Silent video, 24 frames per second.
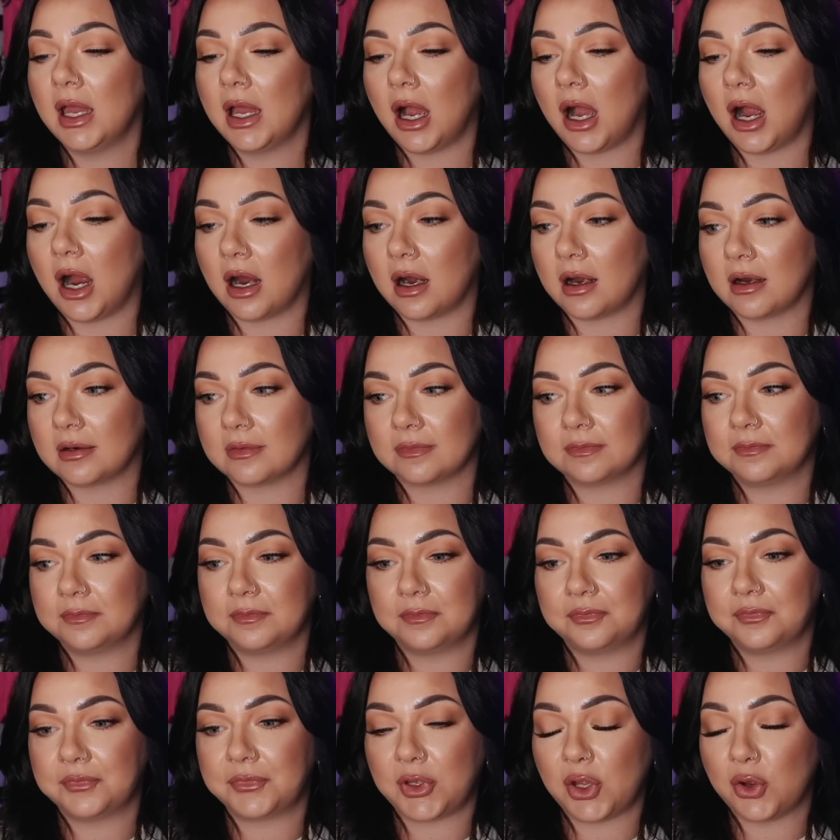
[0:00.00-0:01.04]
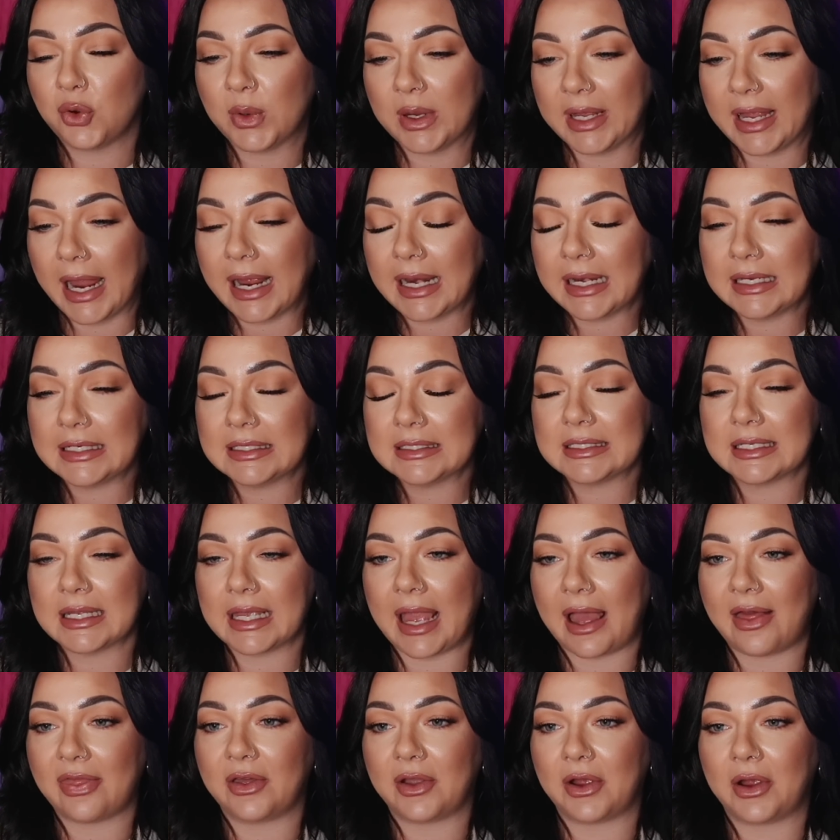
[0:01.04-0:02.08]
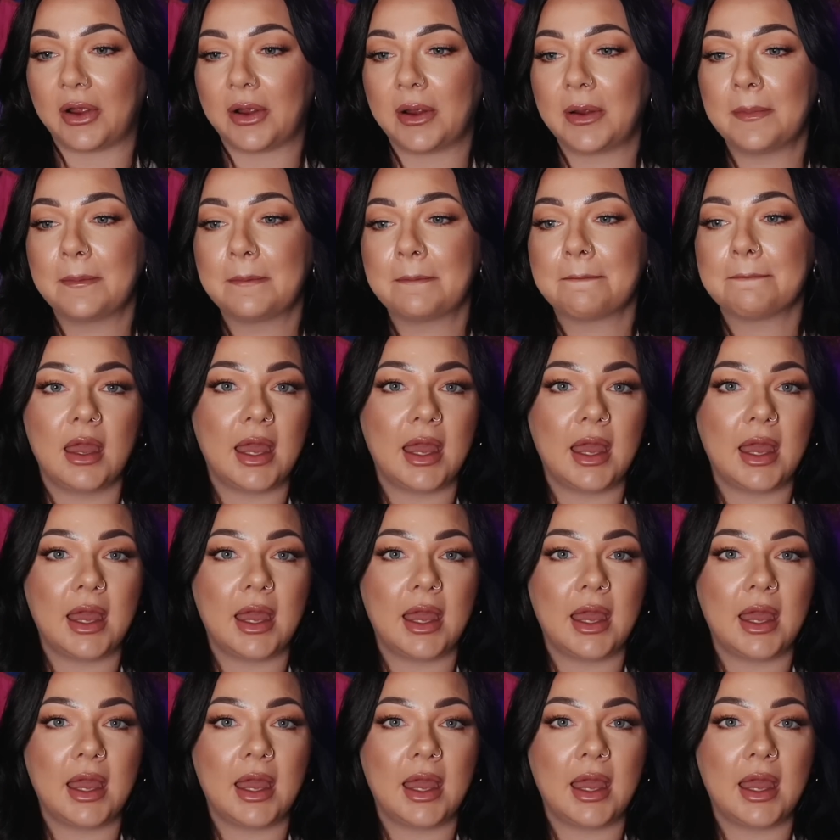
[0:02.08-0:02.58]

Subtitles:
are creating together.